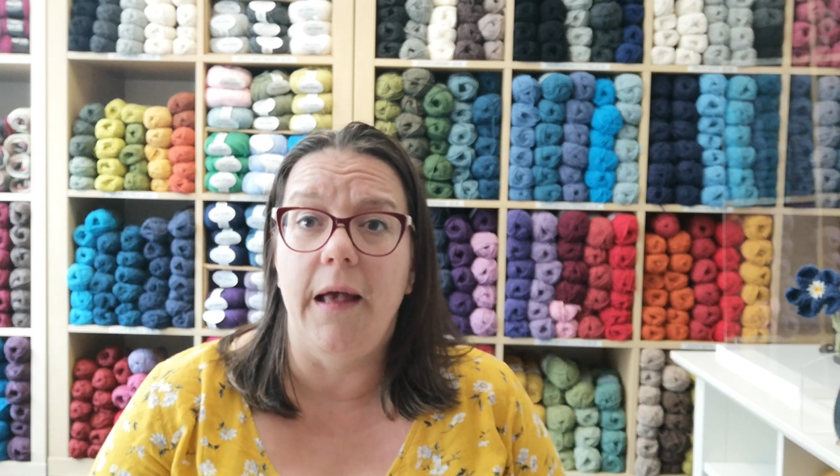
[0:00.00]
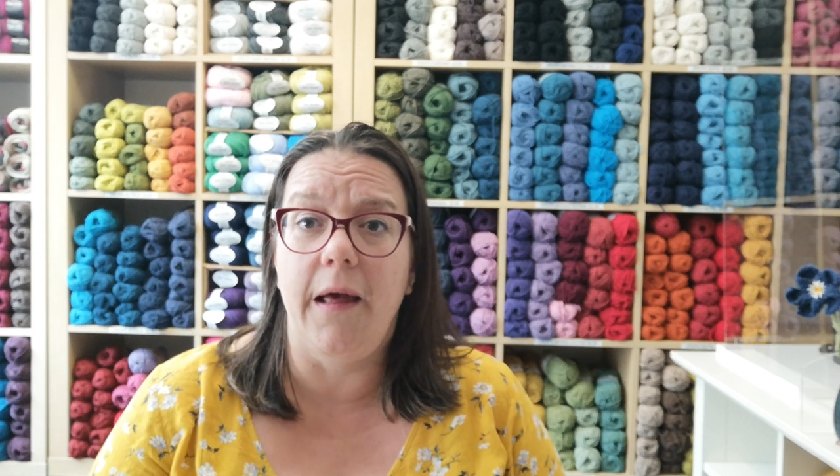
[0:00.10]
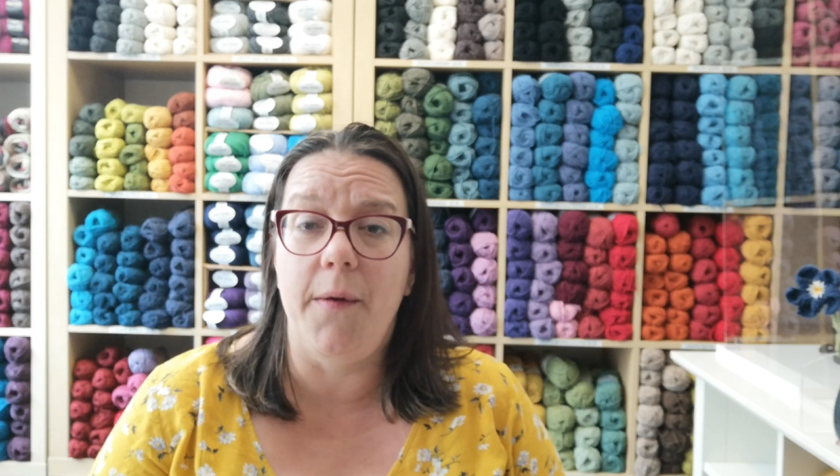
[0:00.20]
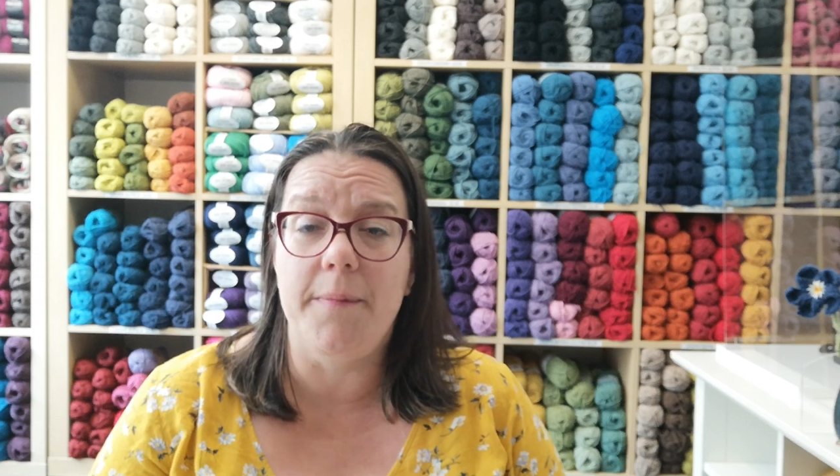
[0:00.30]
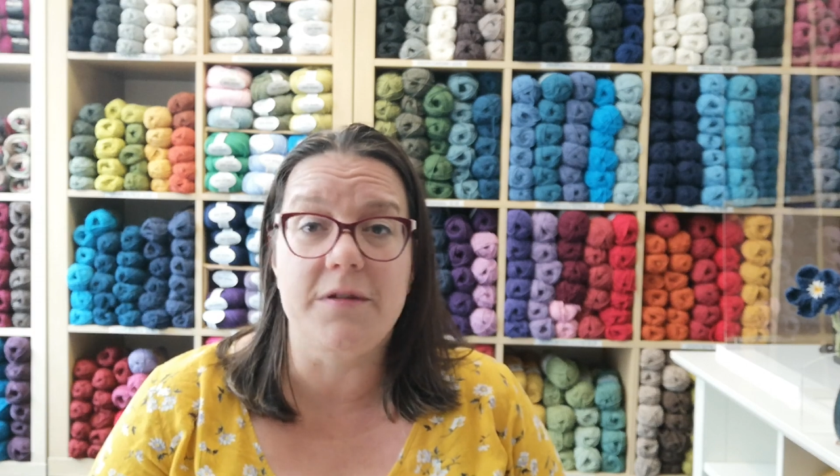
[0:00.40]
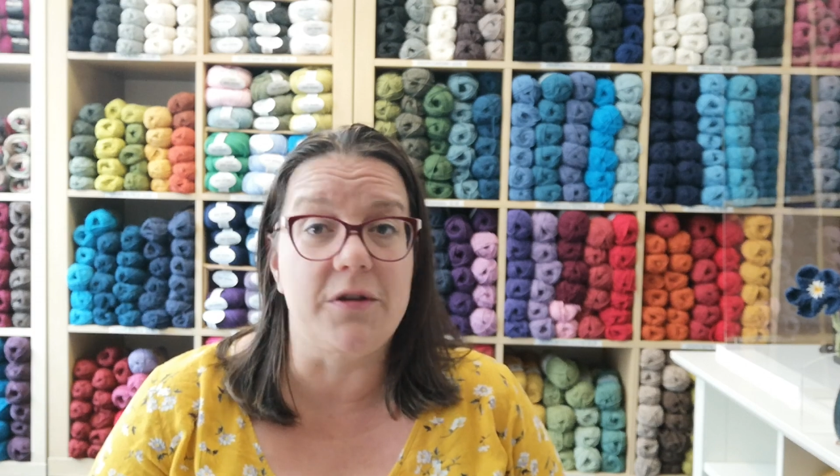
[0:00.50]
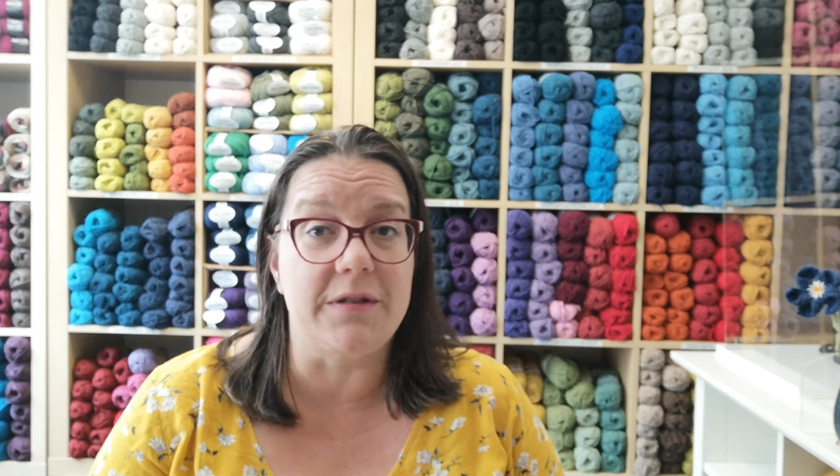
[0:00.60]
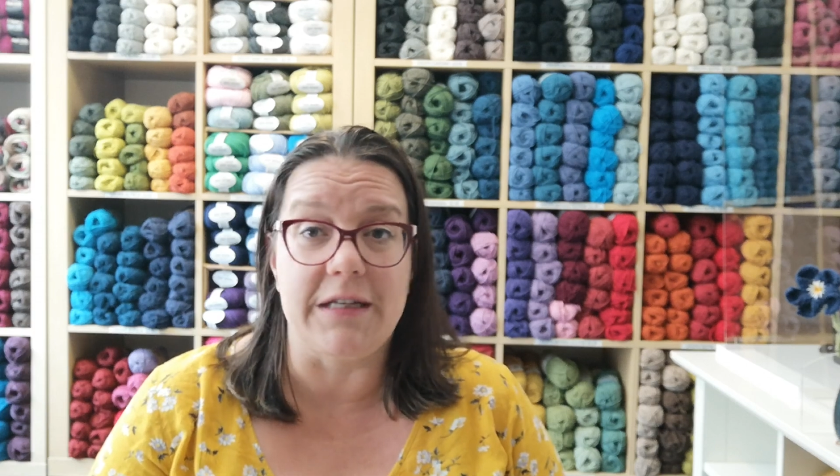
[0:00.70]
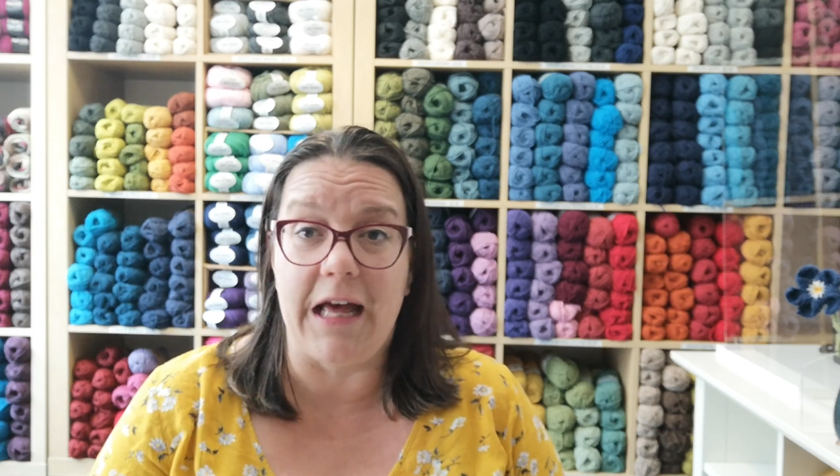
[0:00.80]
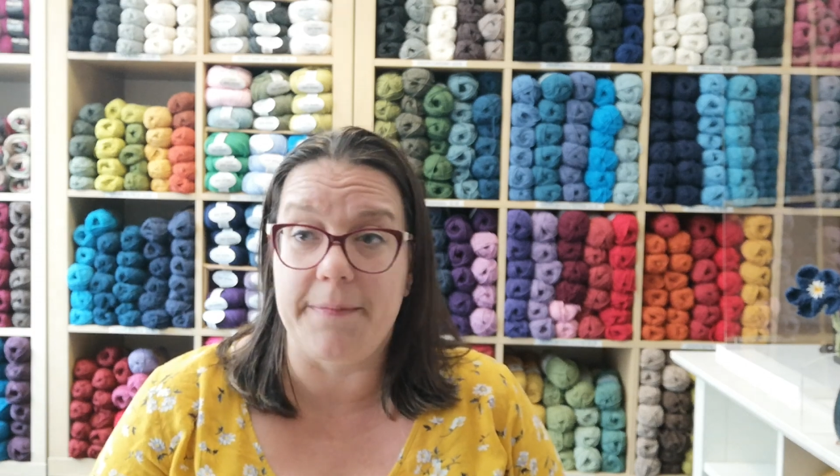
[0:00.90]
so
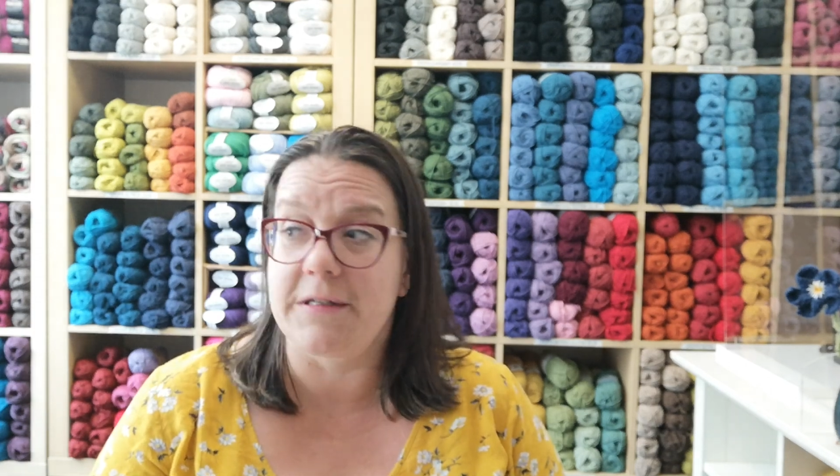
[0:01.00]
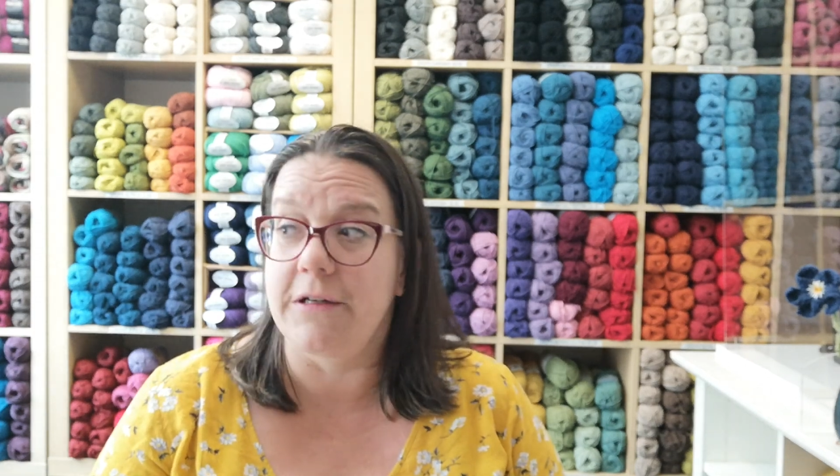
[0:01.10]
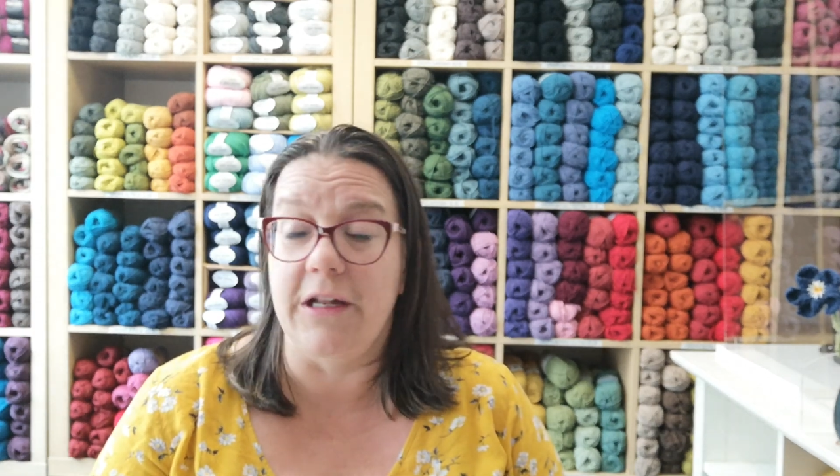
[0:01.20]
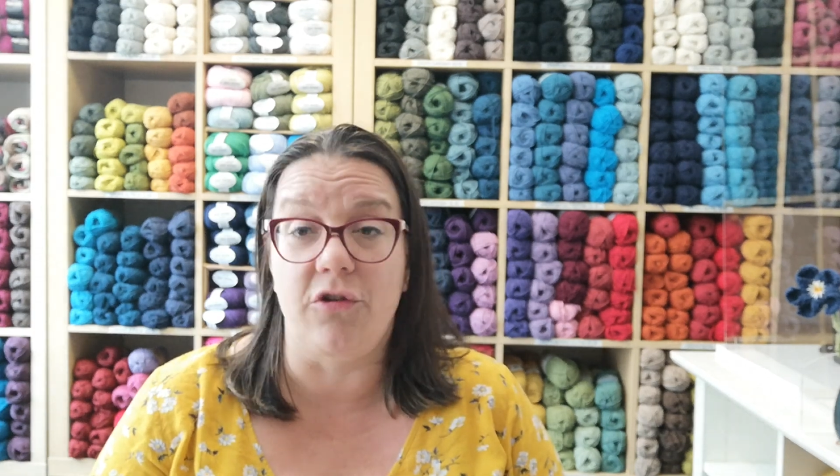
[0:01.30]
it's an absolutely